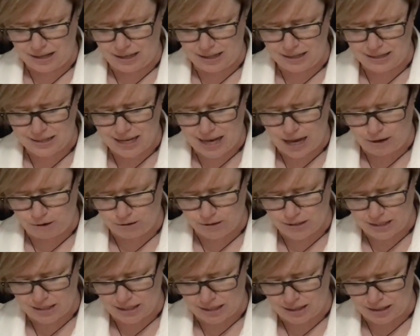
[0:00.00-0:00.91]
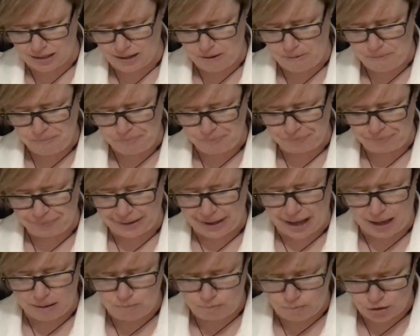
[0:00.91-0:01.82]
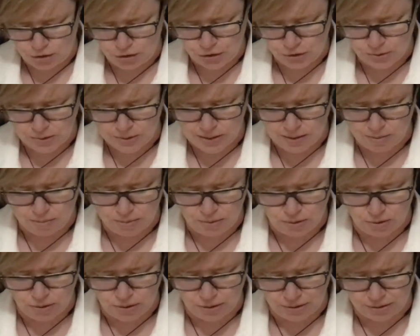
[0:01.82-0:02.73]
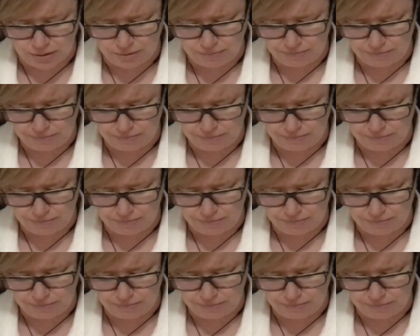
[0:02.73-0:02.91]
integrity, and mutual support.